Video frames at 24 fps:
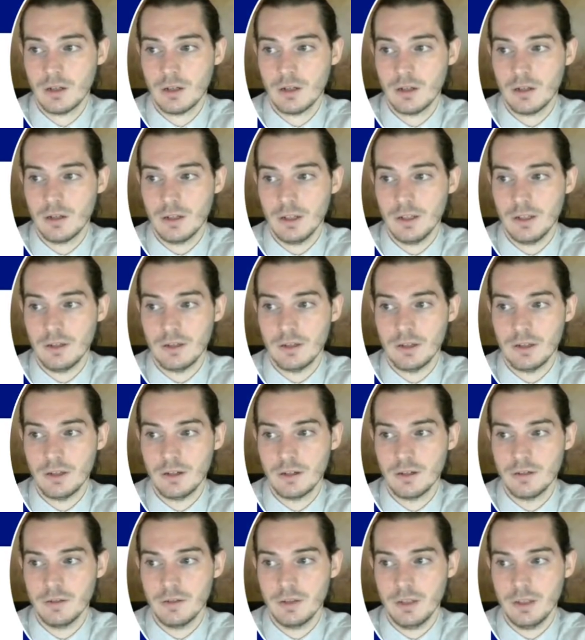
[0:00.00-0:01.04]
Later,
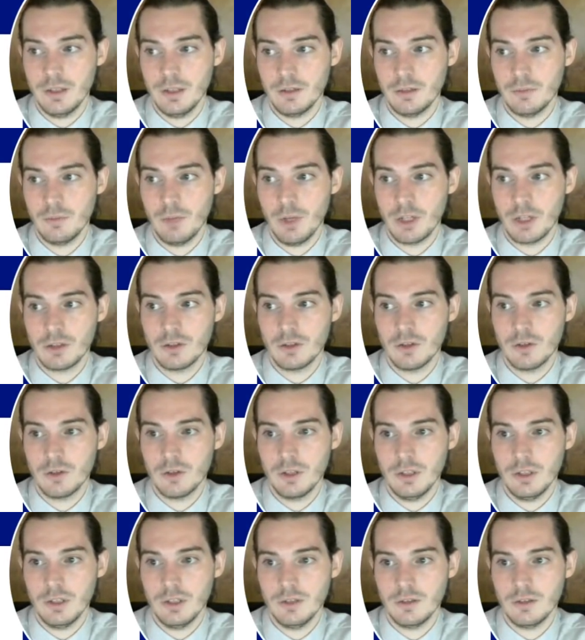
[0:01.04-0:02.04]
this vector is